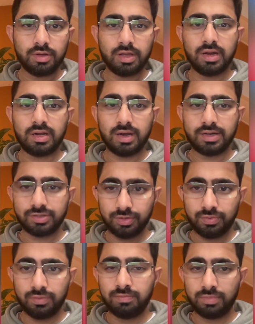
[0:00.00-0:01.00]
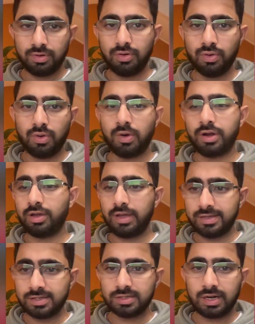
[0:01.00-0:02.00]
It lets you know what your
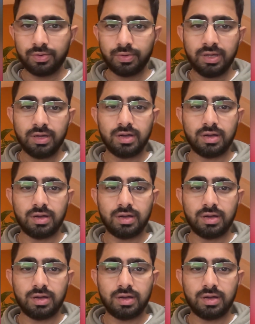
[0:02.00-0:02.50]
agents are doing.